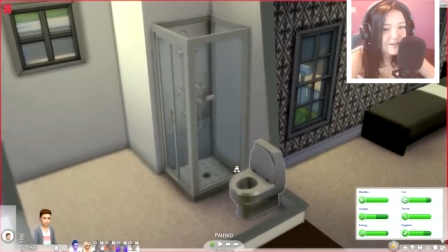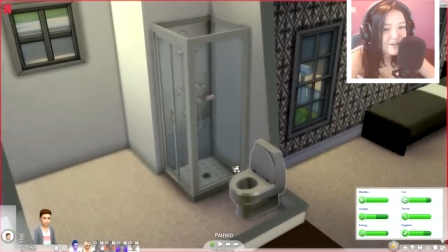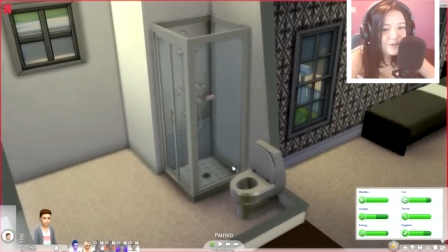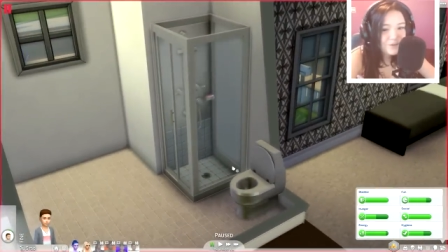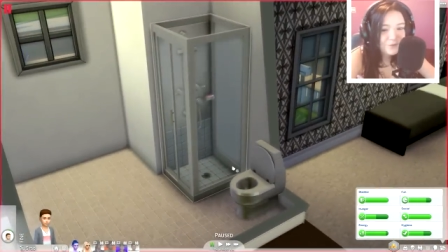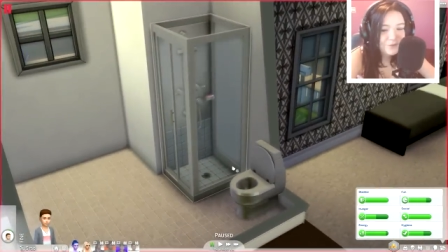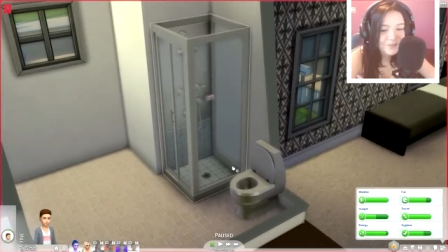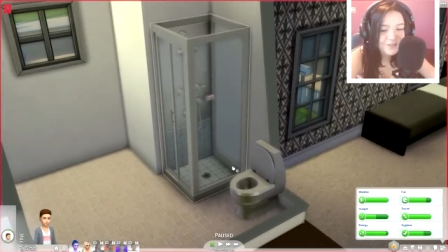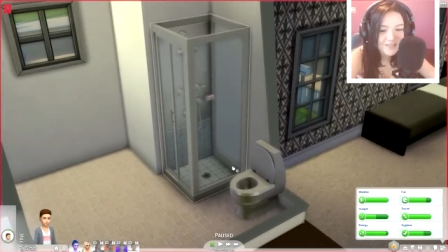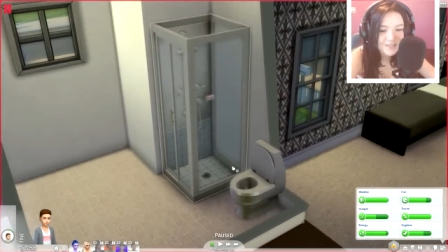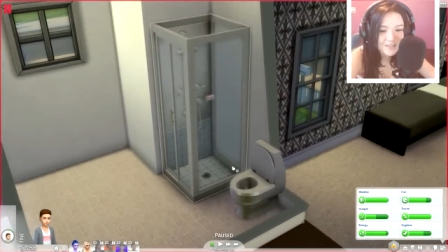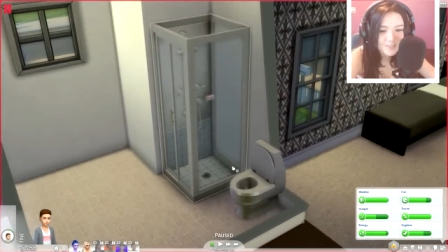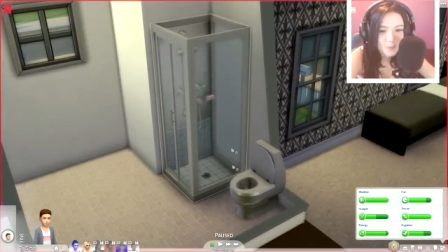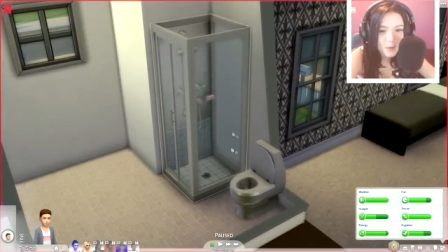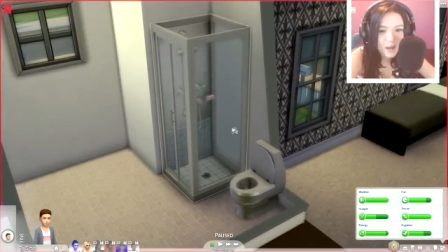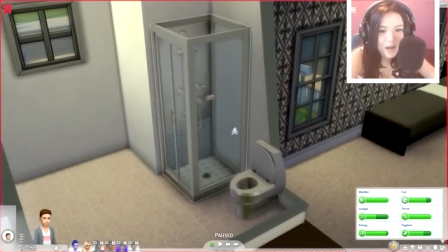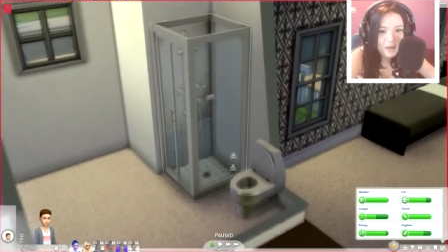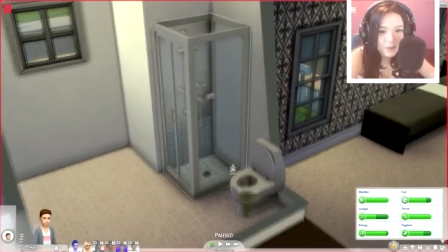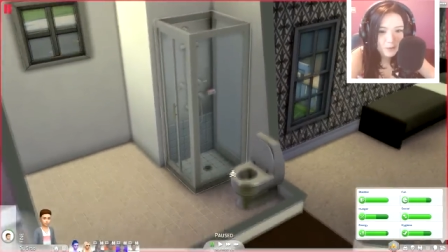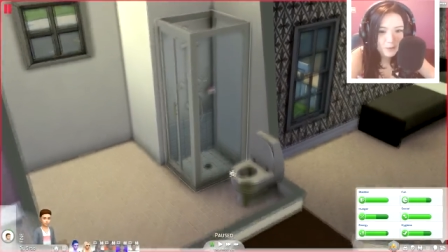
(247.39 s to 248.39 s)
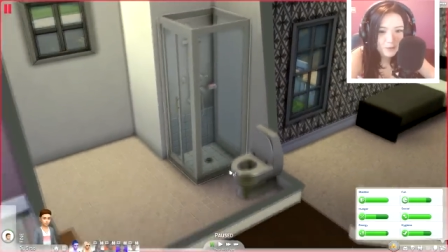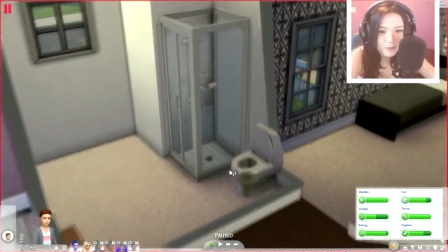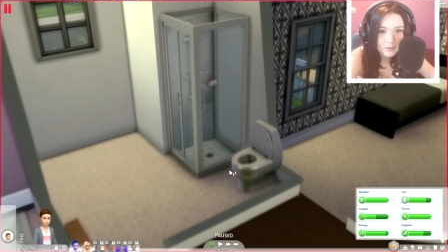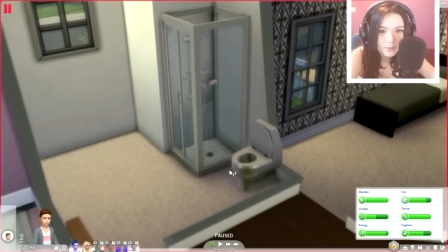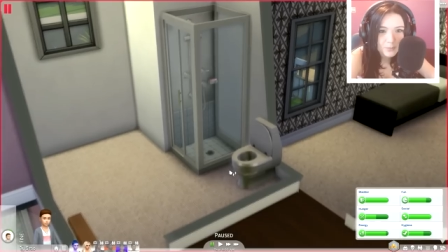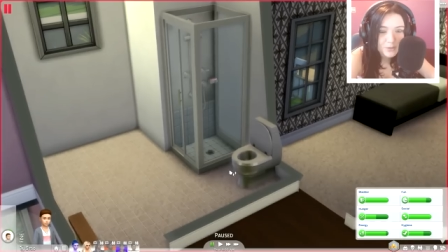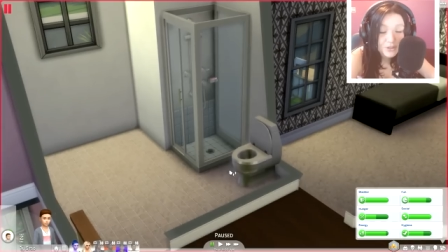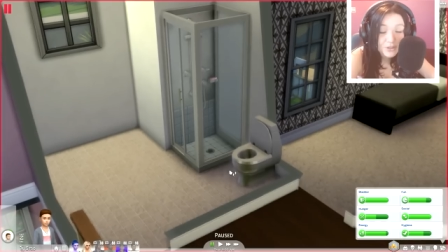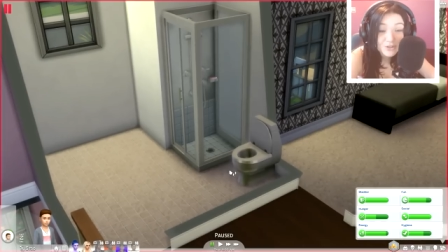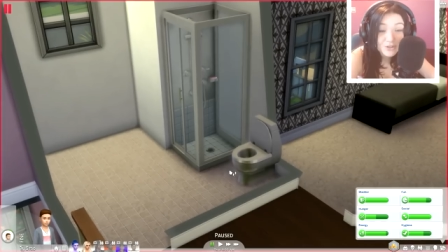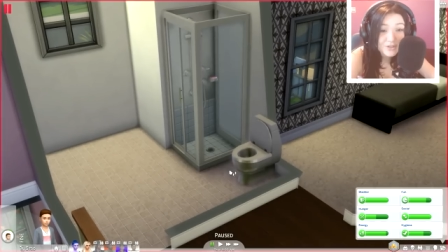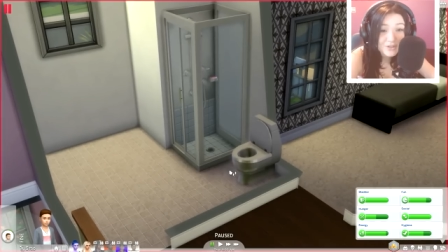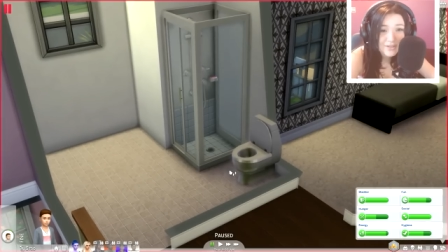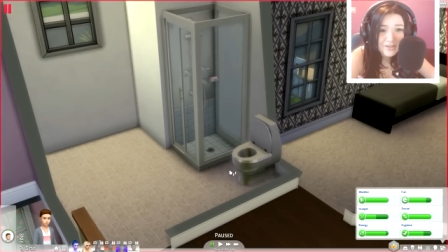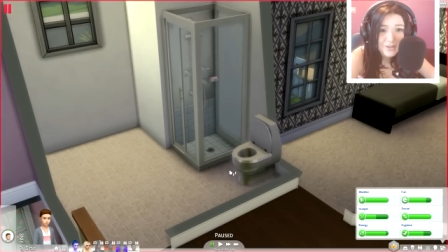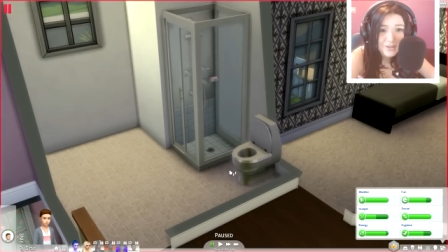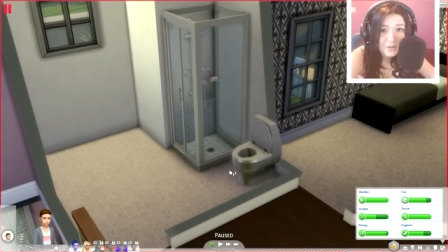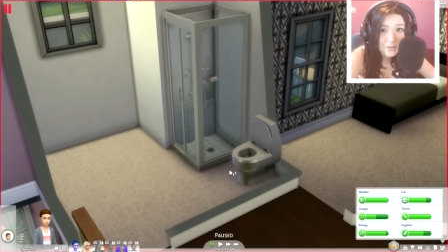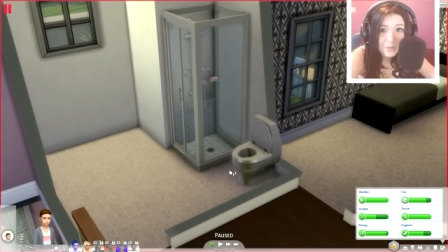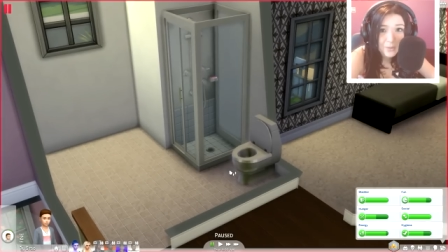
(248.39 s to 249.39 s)
magnificent bathroom, which is just
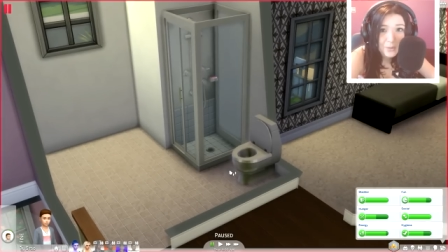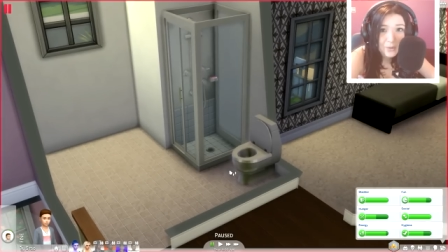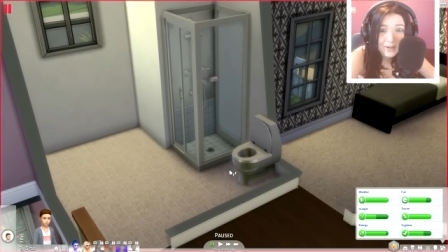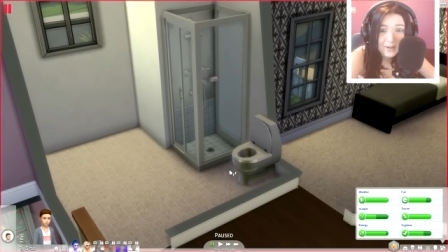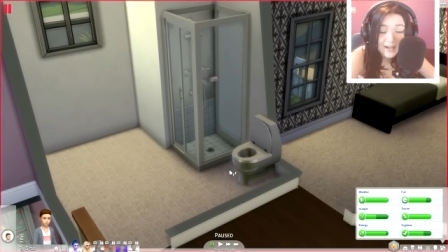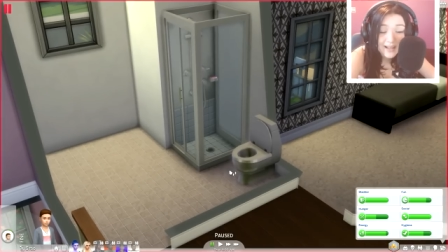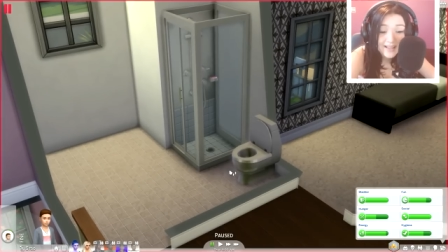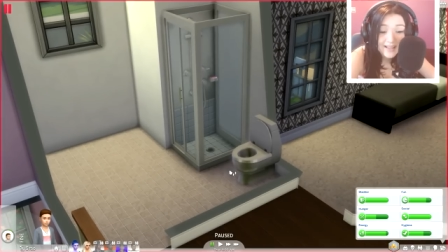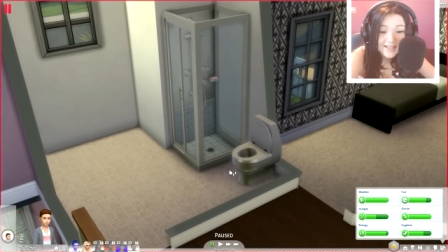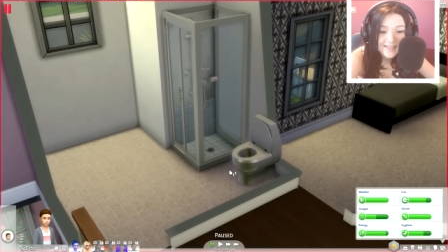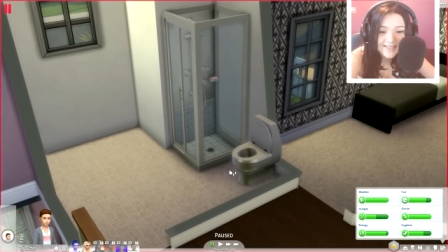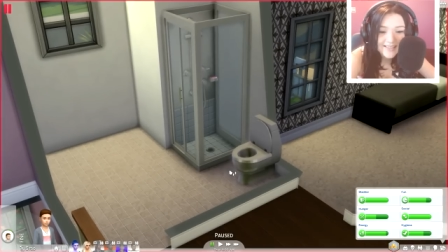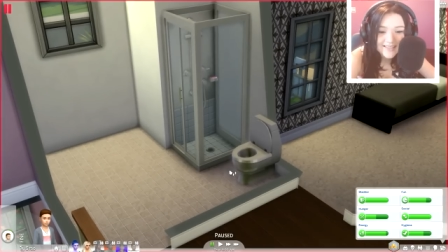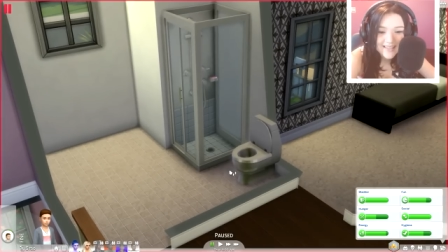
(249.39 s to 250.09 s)
so glorious.